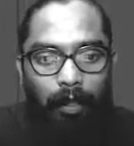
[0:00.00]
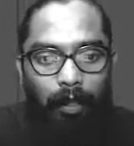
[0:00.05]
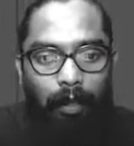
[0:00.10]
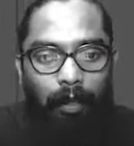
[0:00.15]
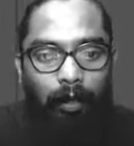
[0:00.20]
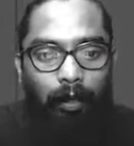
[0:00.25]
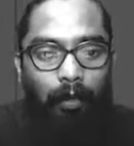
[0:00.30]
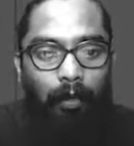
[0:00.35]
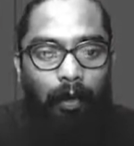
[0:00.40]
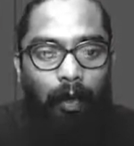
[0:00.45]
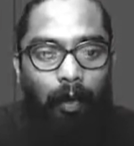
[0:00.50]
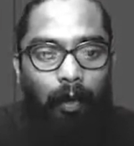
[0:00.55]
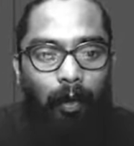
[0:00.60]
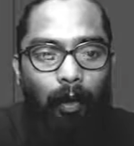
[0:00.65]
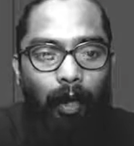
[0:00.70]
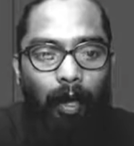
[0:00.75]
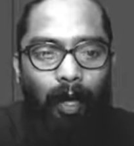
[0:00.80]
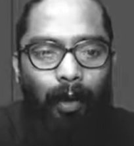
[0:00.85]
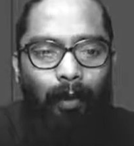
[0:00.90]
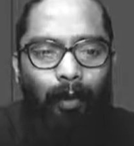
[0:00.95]
Look,
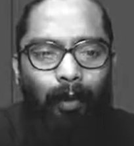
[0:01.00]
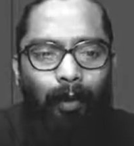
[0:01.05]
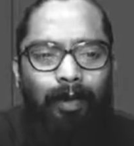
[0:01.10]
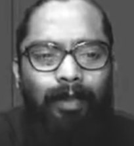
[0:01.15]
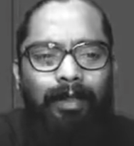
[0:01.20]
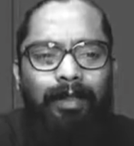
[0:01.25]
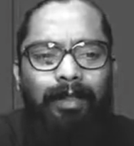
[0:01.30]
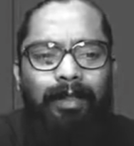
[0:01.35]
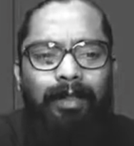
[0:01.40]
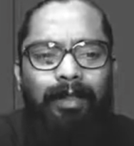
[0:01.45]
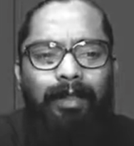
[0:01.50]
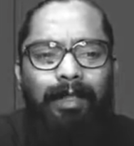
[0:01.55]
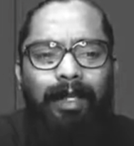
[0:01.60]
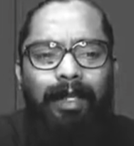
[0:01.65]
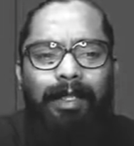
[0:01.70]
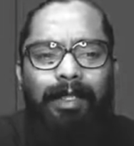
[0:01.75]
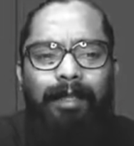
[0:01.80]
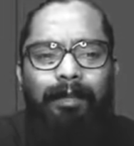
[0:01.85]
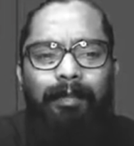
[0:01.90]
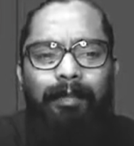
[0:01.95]
I want just
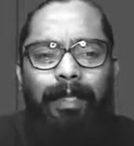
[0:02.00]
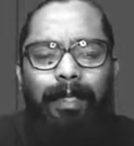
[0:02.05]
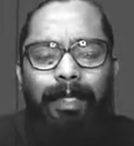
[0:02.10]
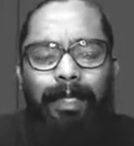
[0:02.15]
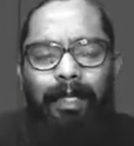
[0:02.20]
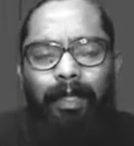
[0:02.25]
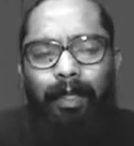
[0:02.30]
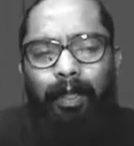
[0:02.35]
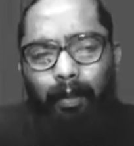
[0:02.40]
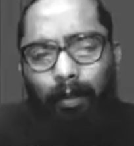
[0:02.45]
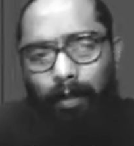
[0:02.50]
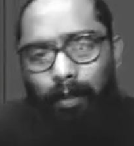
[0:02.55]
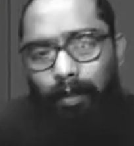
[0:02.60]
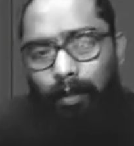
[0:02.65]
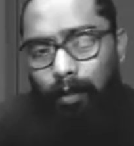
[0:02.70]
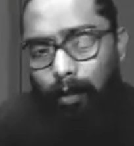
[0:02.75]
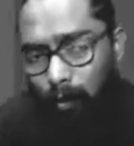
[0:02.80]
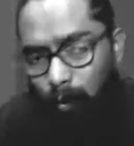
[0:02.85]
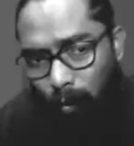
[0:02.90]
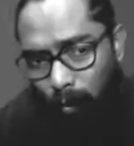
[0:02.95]
explaining you the
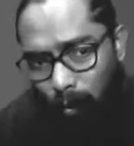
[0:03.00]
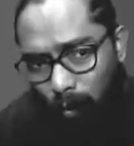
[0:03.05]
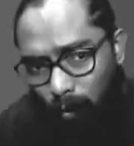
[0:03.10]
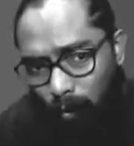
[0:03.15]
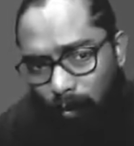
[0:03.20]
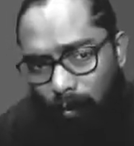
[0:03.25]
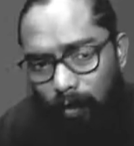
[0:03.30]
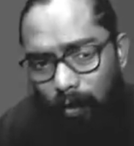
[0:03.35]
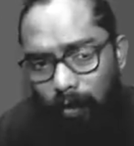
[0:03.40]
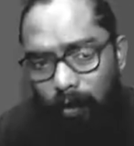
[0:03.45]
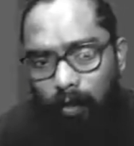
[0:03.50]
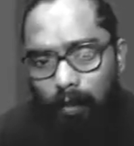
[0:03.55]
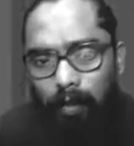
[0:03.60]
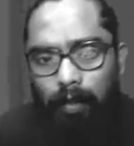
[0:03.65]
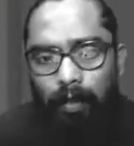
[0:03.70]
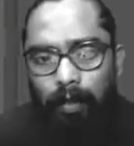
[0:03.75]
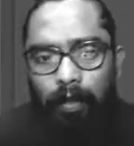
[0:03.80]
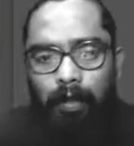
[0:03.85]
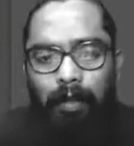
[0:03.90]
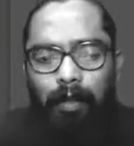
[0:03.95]
tools.
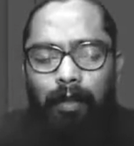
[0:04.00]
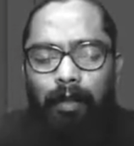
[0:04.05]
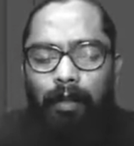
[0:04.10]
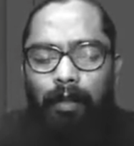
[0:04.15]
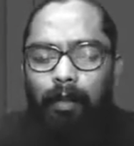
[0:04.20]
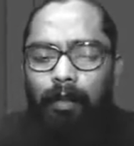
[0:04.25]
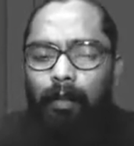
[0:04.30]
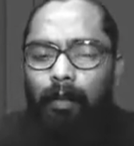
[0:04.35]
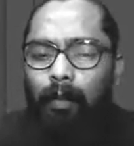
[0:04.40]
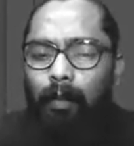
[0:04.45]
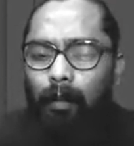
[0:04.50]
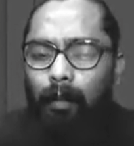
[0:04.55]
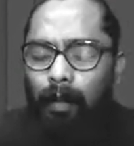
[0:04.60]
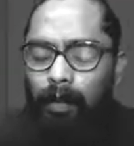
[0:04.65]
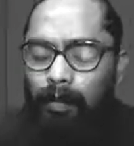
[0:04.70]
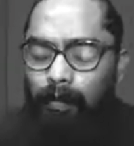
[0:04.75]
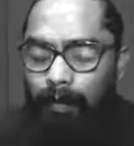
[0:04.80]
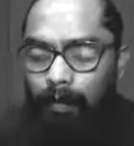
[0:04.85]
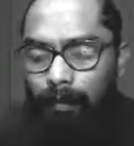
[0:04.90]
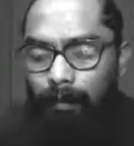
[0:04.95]

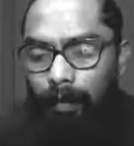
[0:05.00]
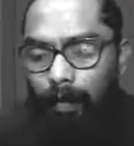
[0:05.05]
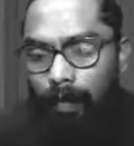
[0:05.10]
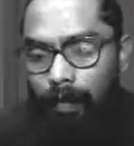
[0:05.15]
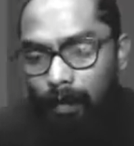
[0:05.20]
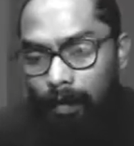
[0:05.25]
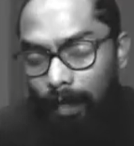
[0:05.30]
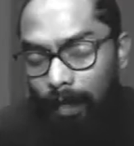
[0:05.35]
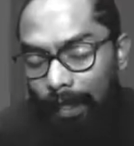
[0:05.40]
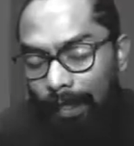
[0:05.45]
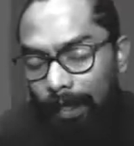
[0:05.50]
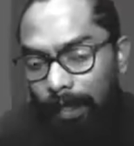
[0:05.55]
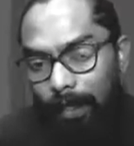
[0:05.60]
Once we will design,